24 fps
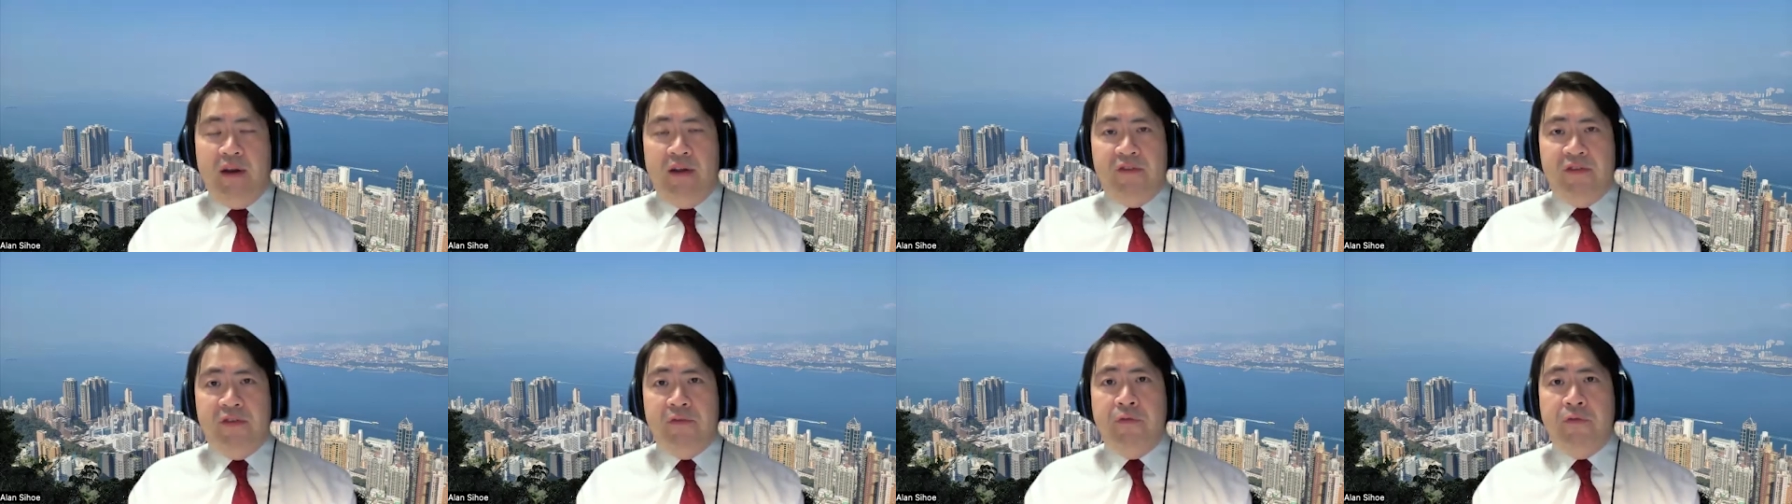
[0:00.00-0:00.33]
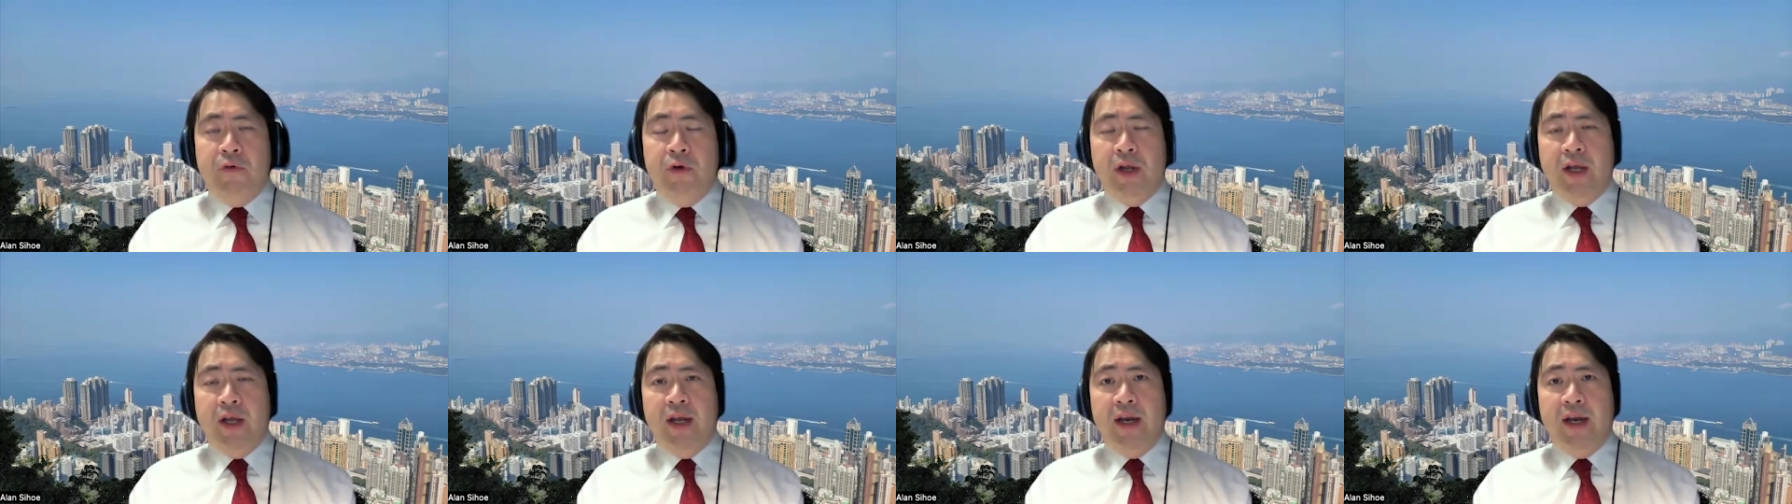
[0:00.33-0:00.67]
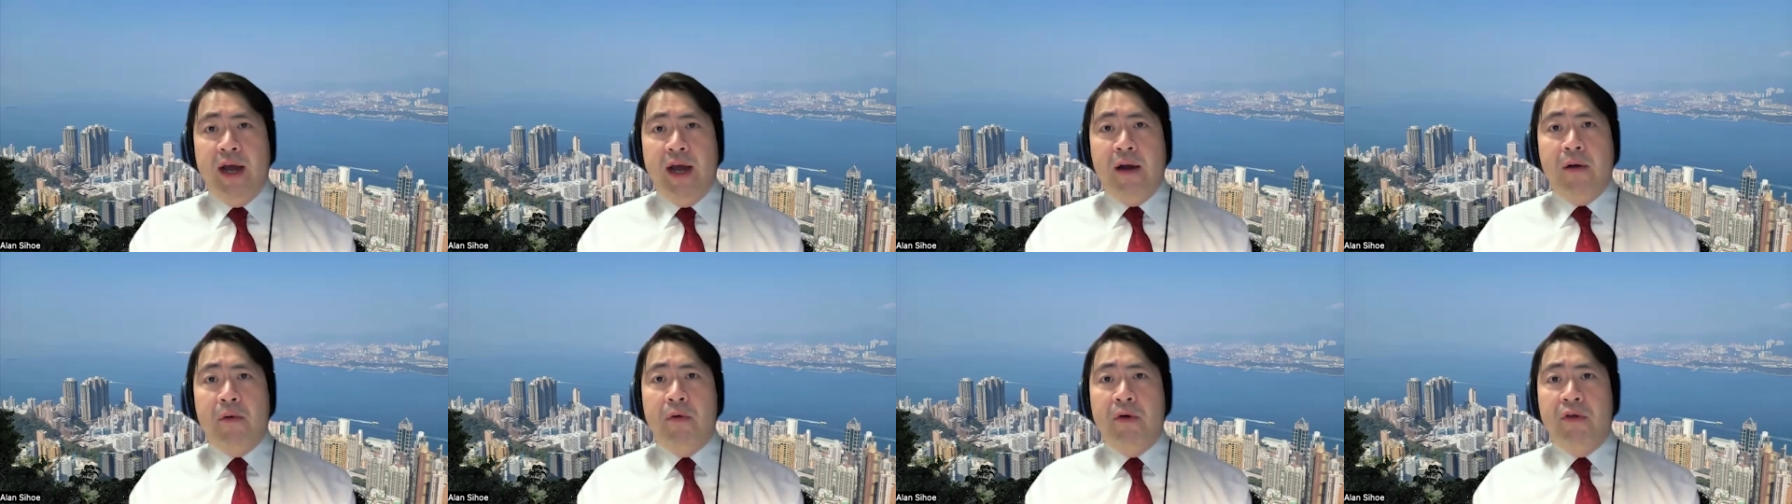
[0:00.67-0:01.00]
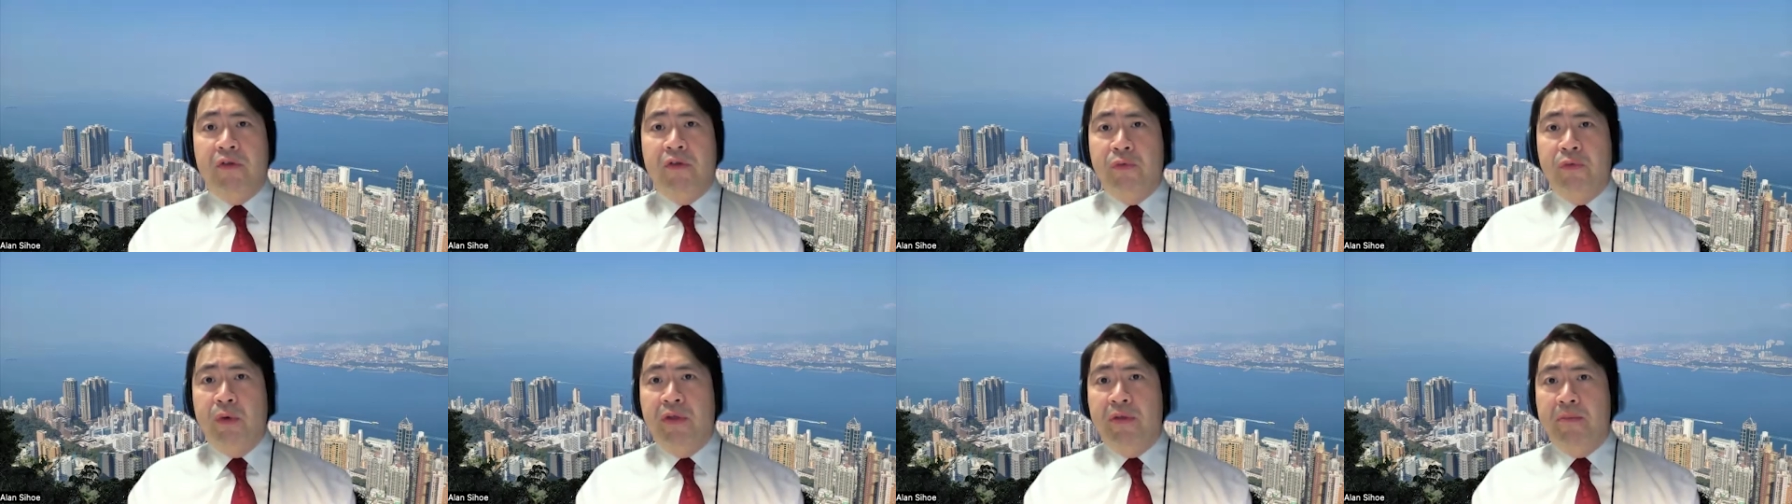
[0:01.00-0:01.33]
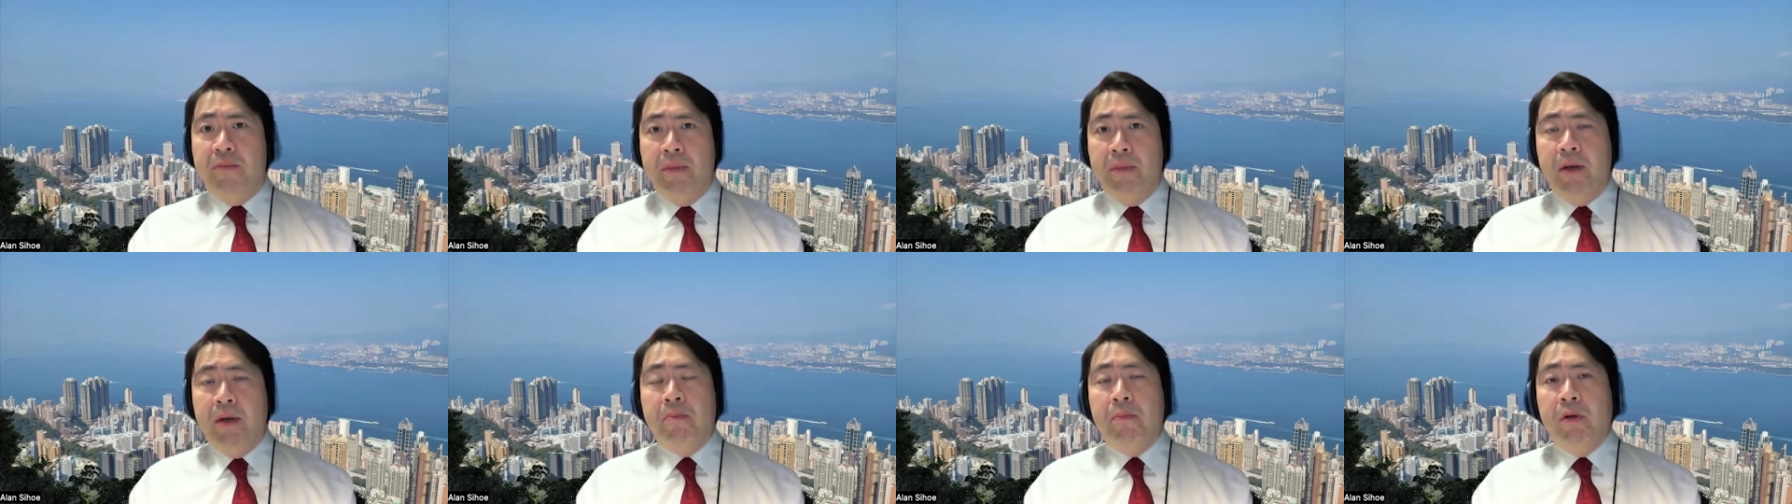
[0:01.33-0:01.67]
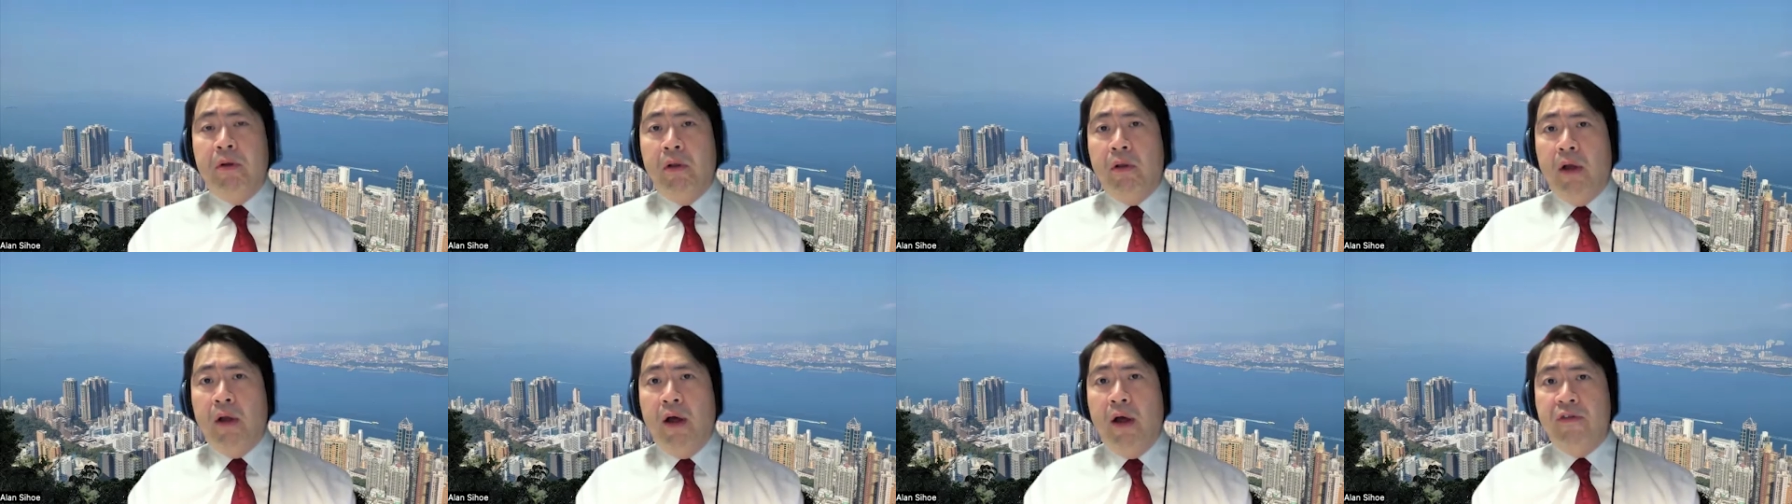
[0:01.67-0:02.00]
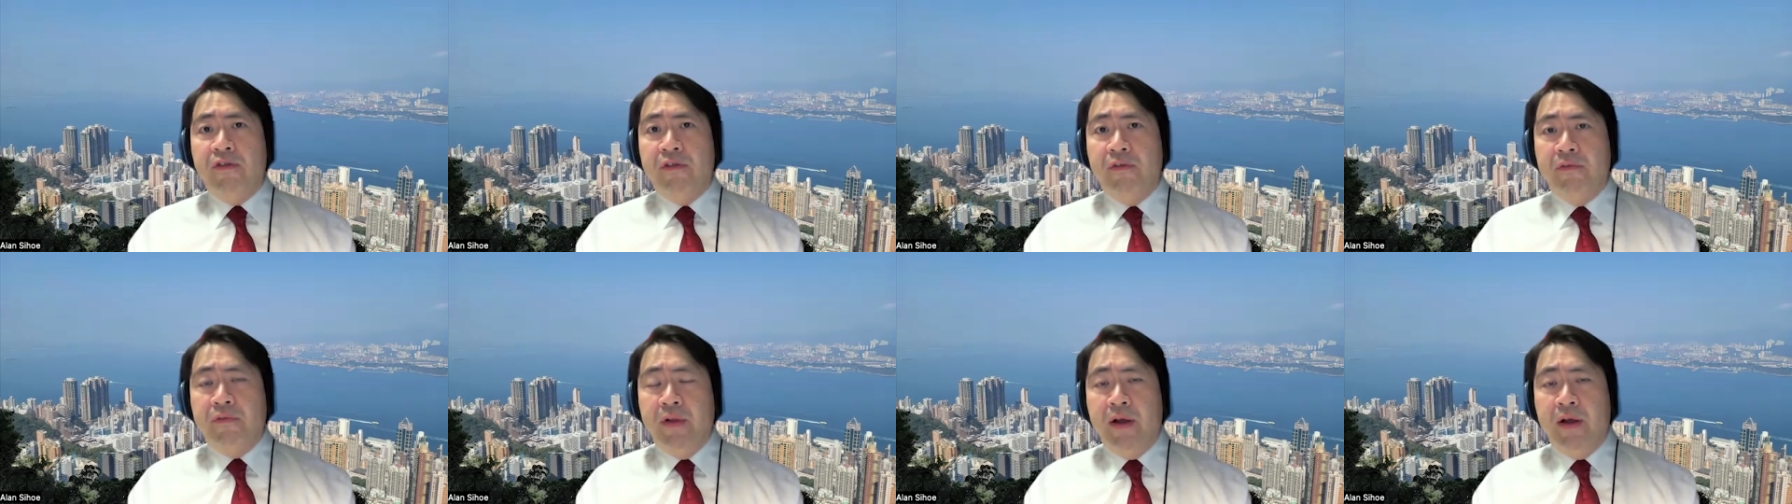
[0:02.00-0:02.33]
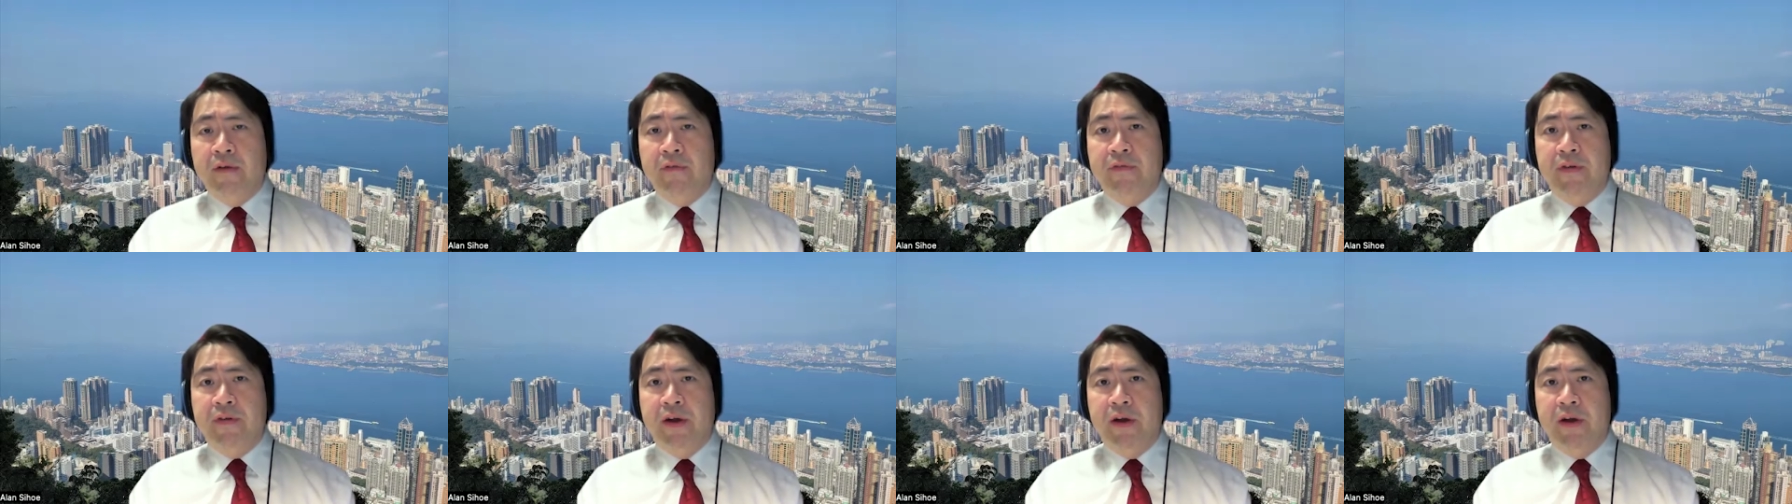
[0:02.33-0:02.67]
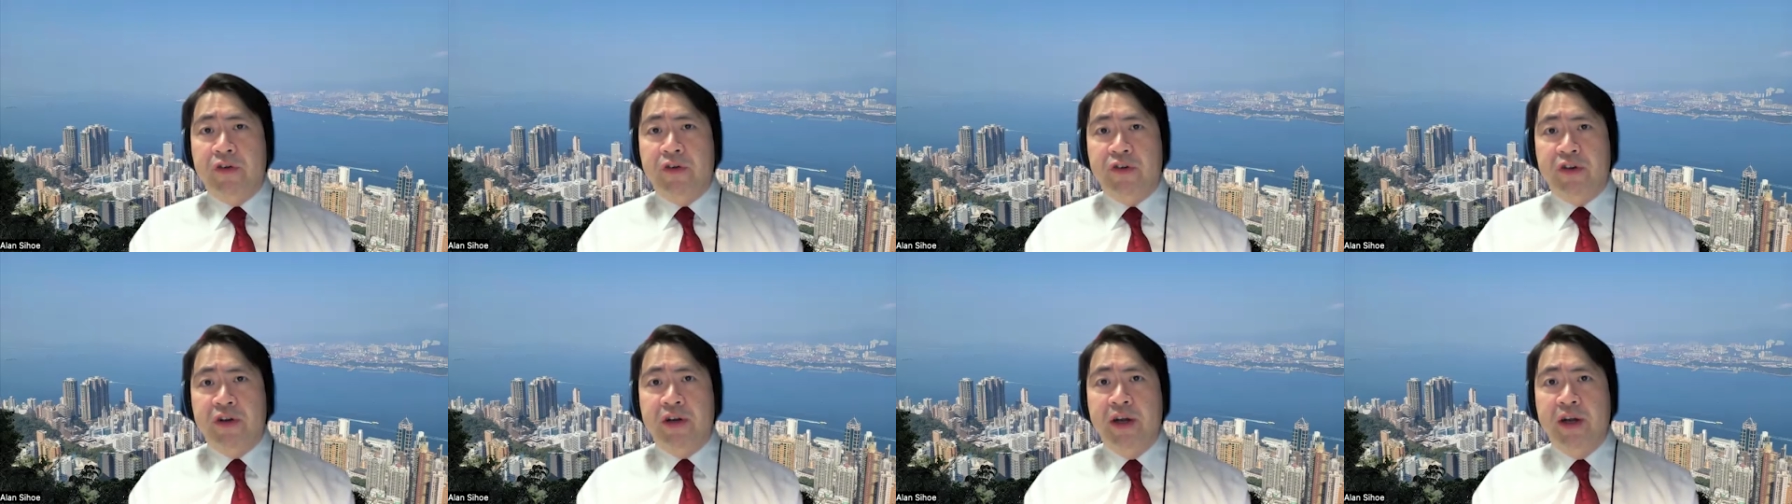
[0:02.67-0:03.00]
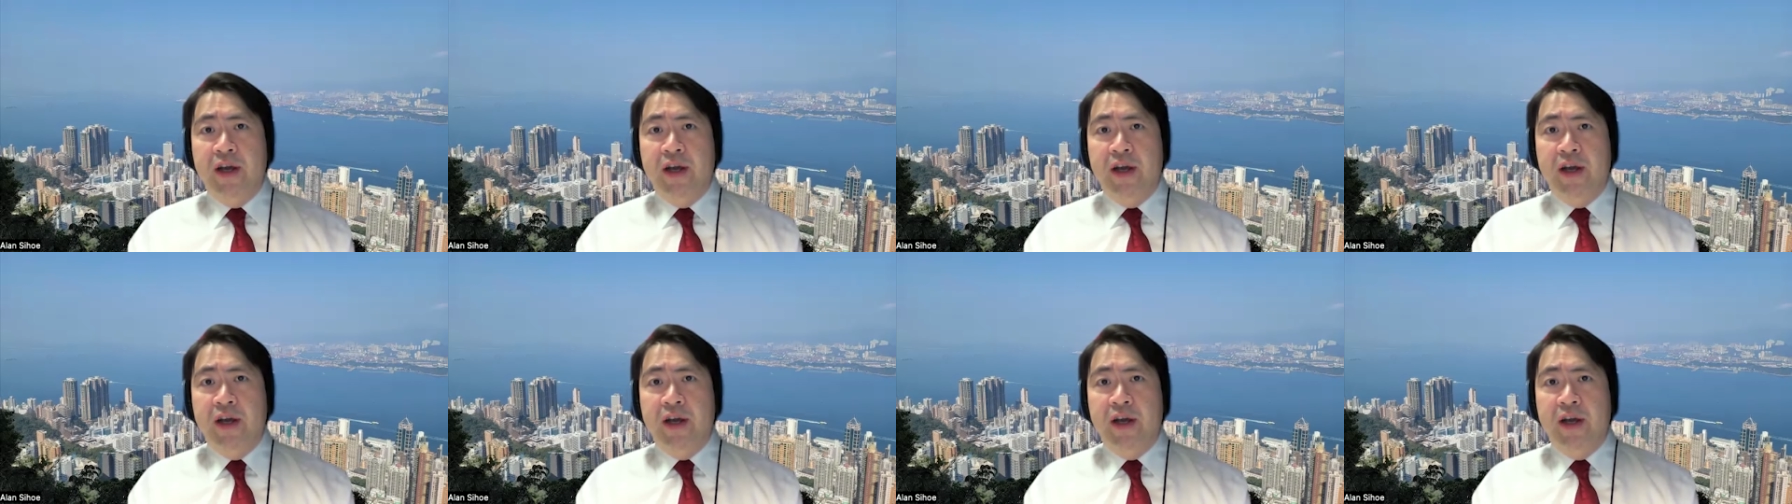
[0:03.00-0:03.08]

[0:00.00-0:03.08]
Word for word: less than 48 hours with minimal loss of lung function,